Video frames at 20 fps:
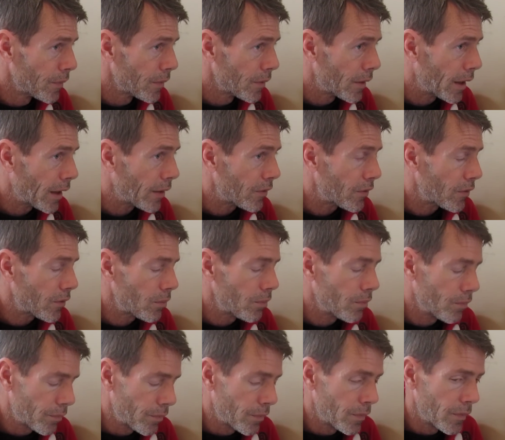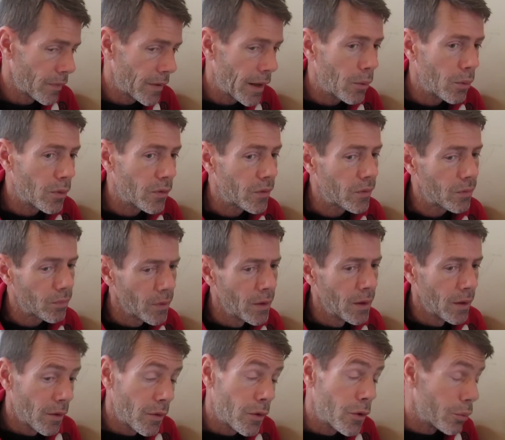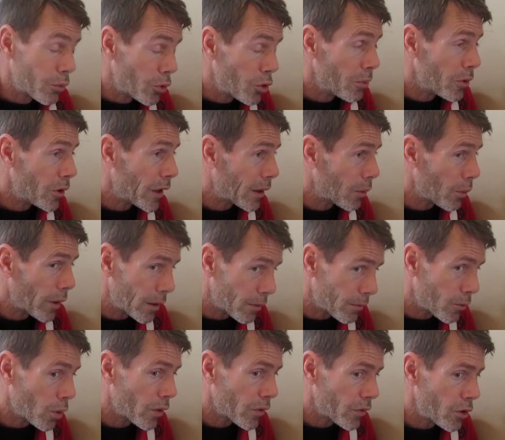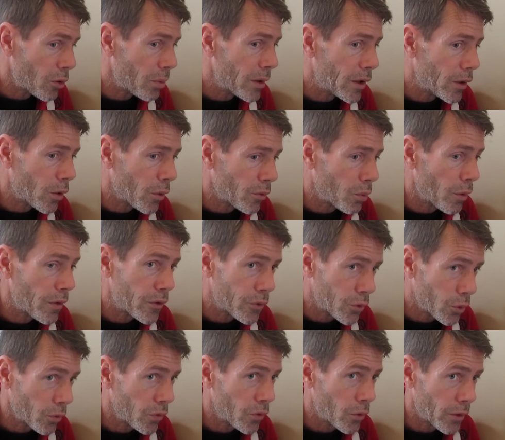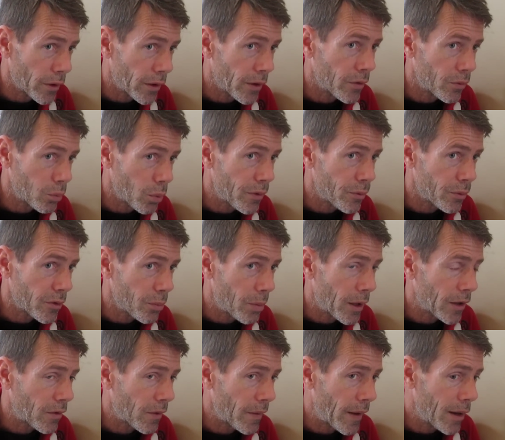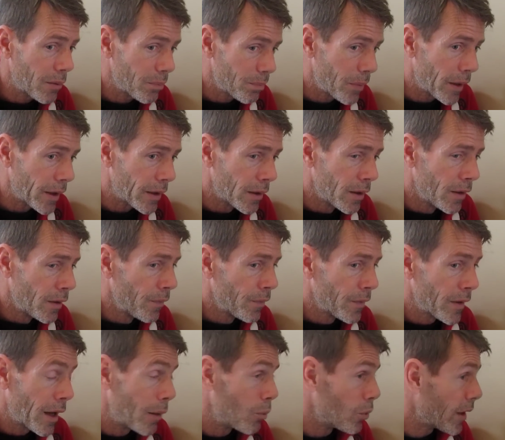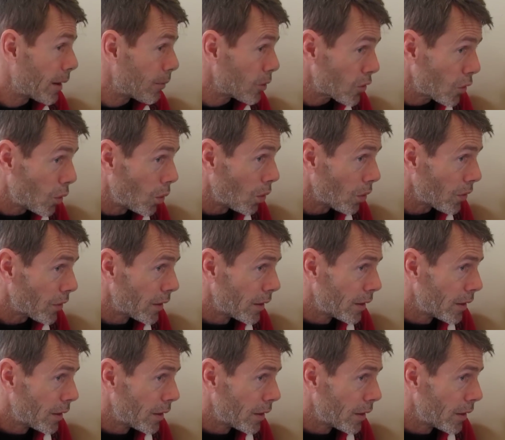That was the rumor anyway, and of course nobody knows what the true story is with respect to that, and we're never told.